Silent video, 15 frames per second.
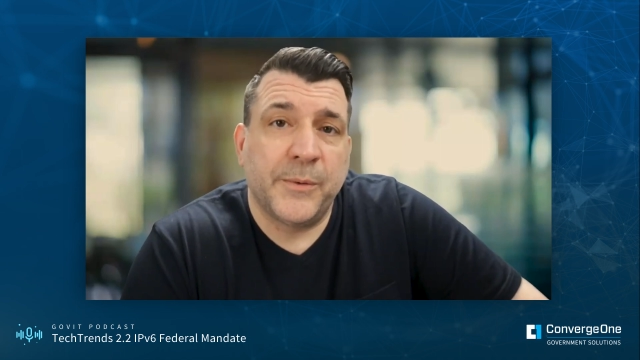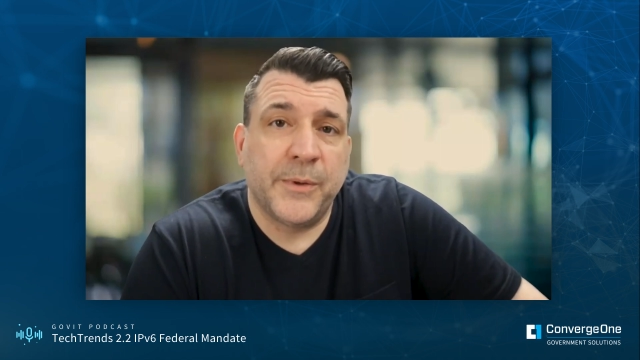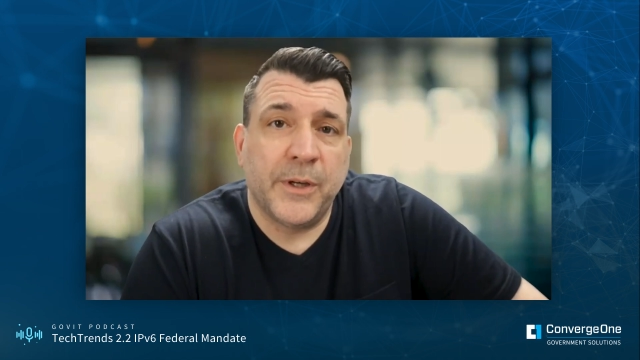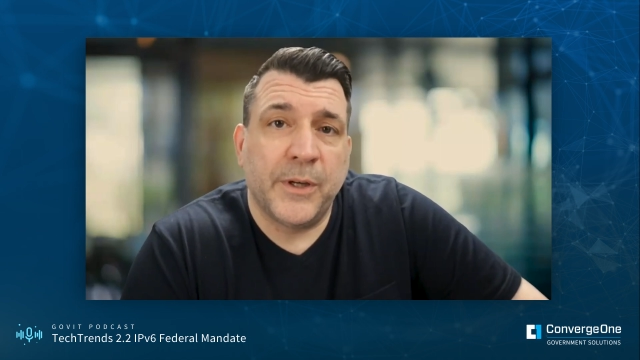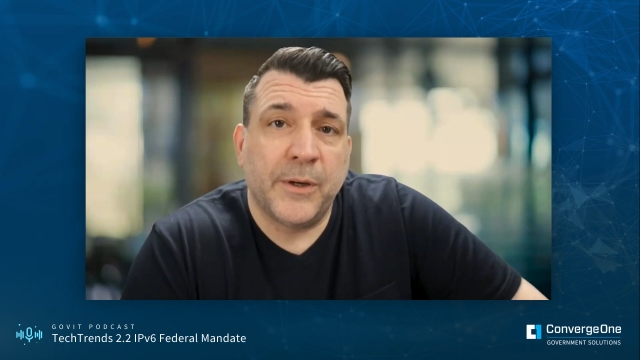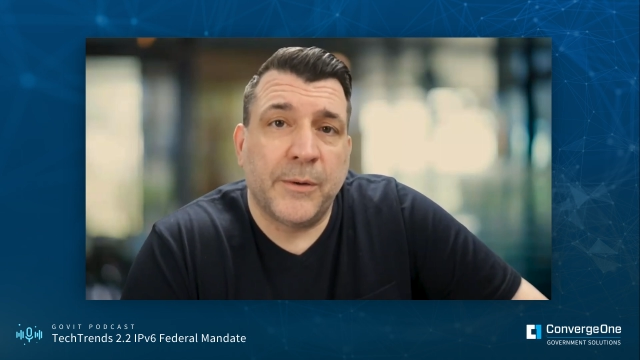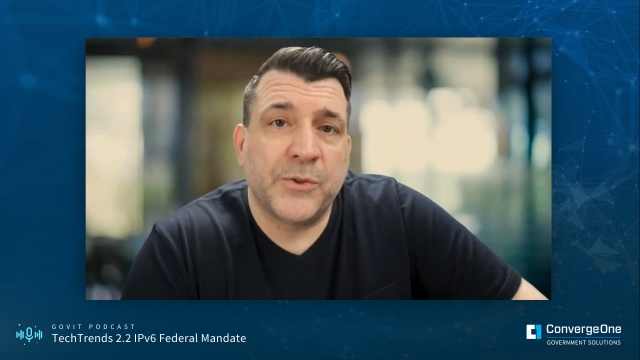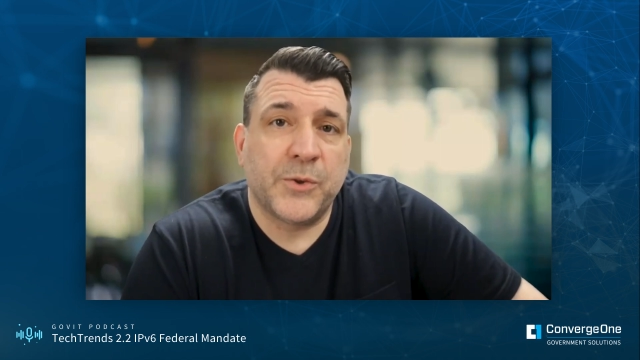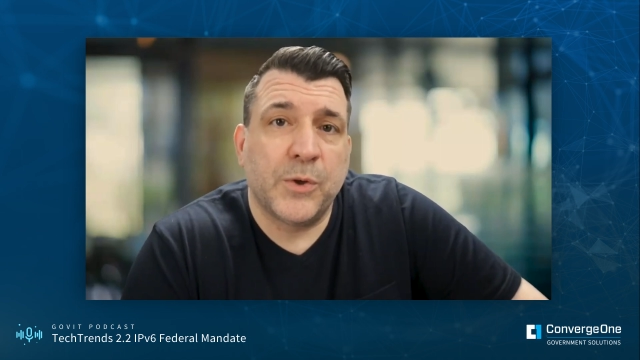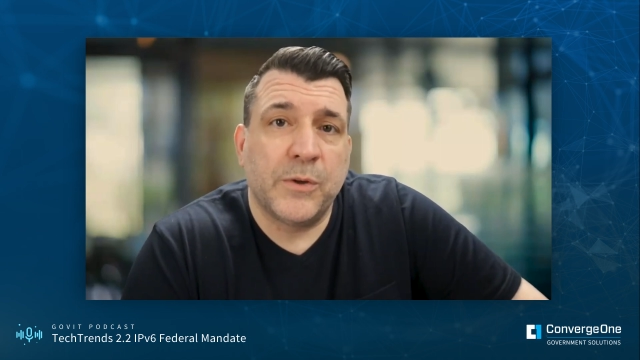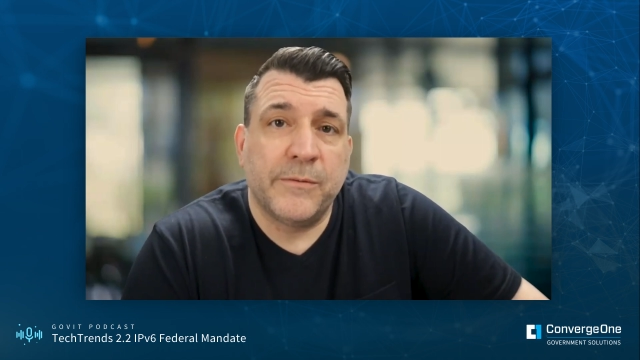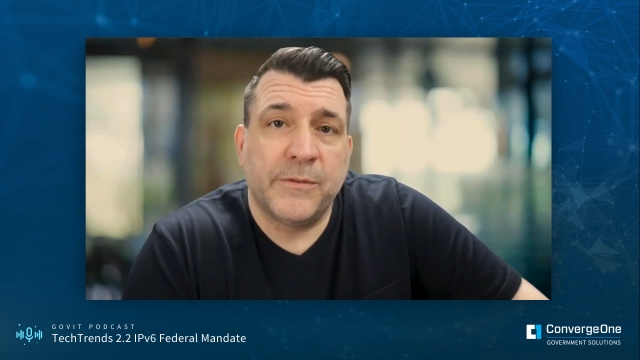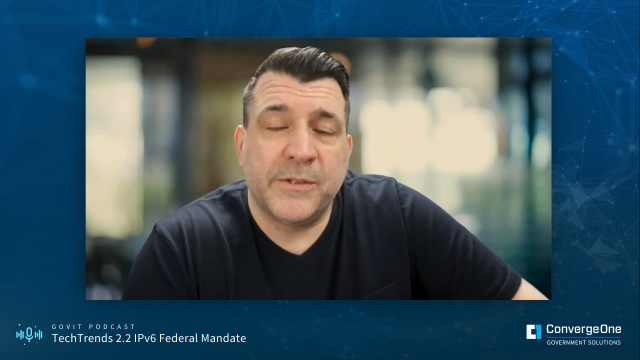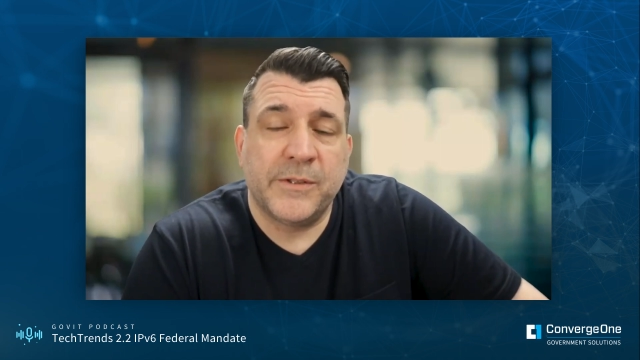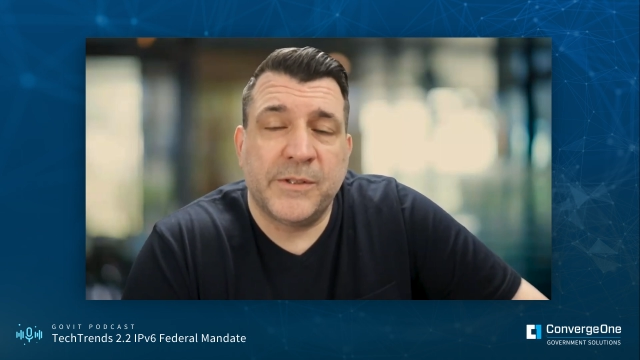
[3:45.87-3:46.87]
we always go
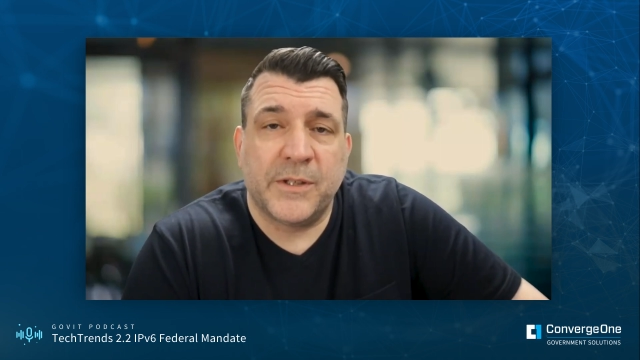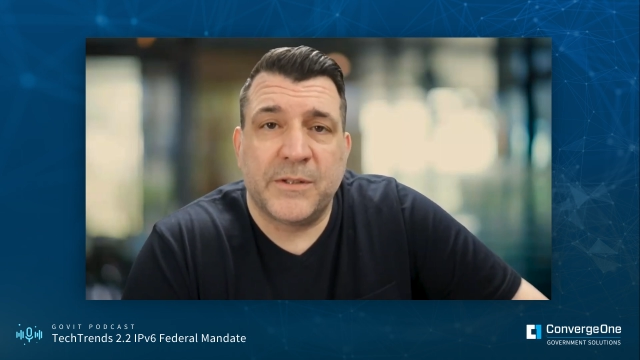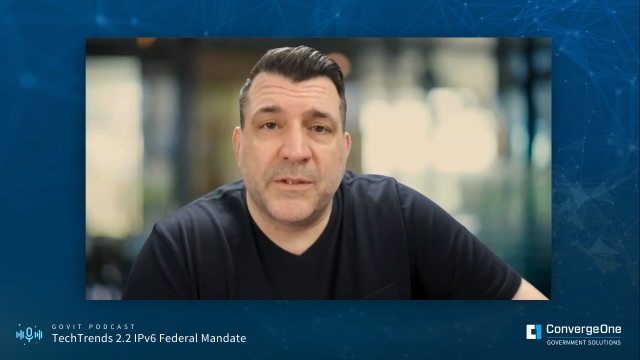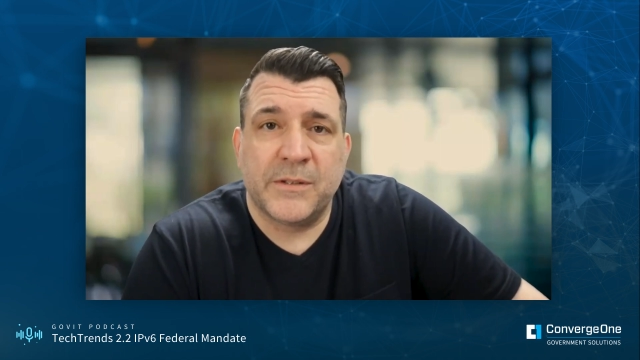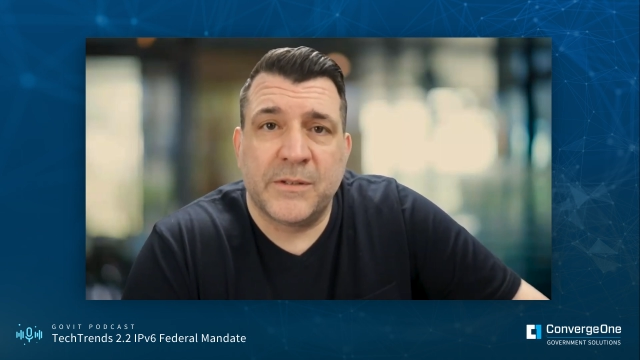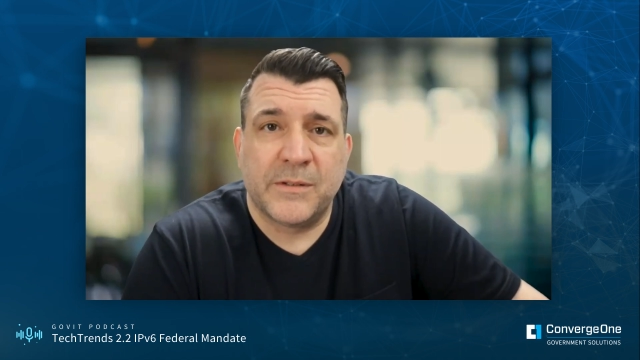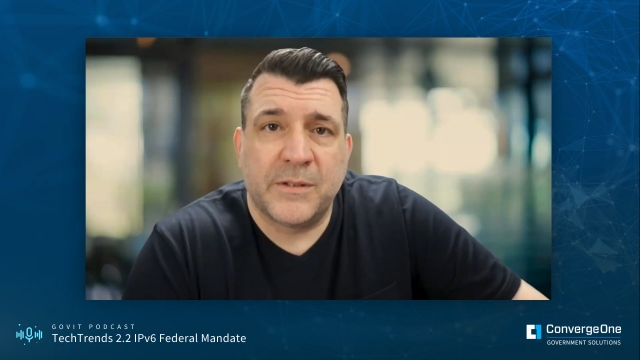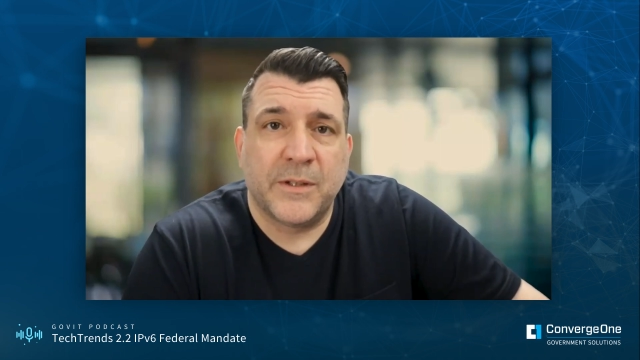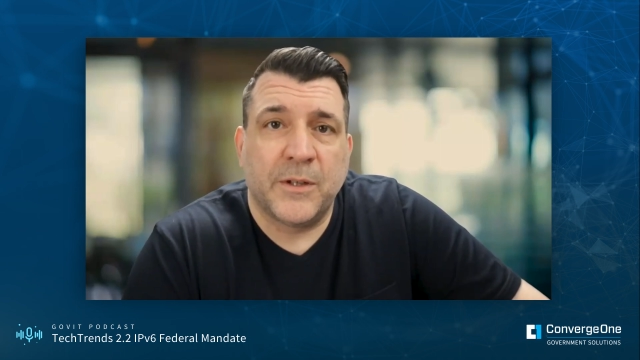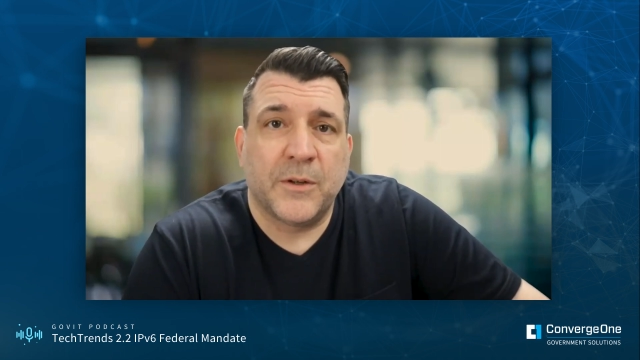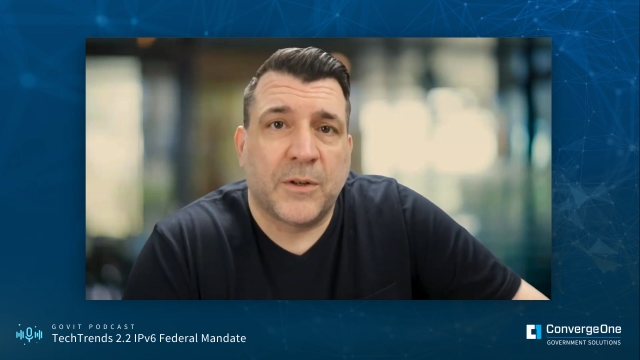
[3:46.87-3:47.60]
over, such as,